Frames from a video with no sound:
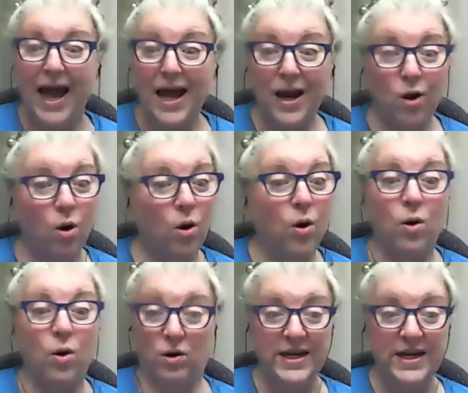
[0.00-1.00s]
at
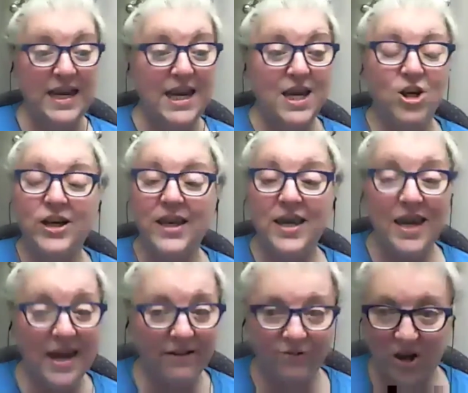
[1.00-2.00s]
all. He could
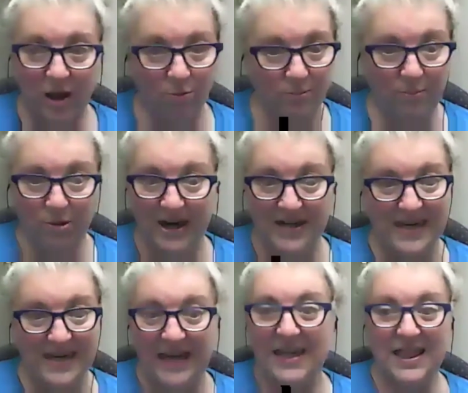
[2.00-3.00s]
never help me price
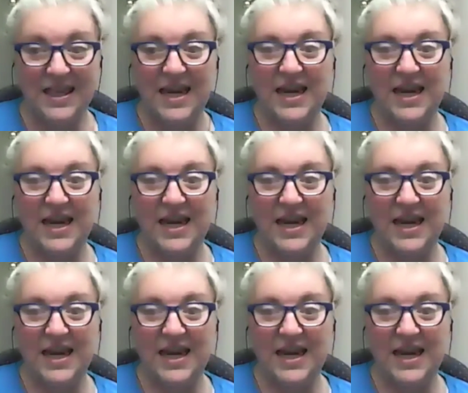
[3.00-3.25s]
anything.